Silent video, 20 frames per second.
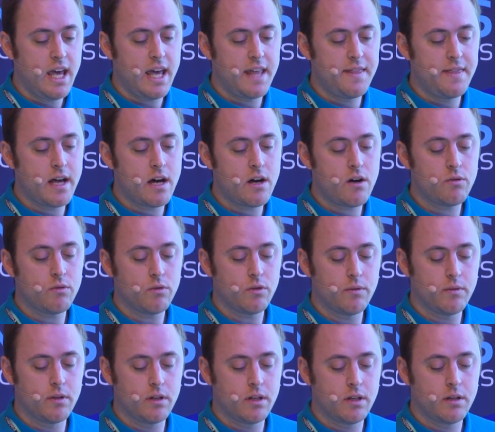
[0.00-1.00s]
And now,
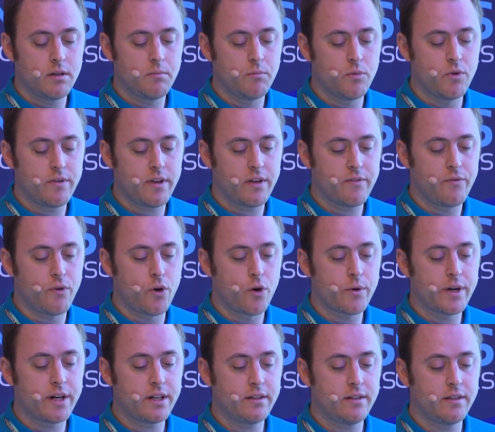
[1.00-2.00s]
moving
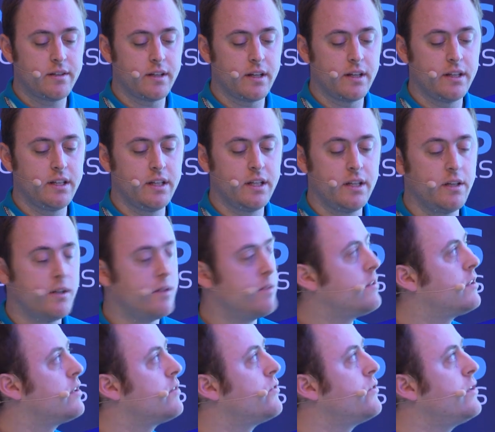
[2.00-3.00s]
forward,
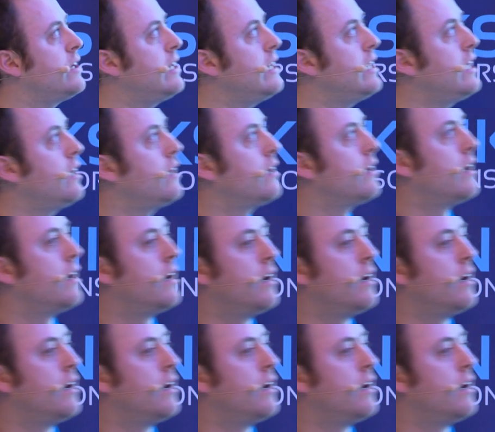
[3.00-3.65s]
the really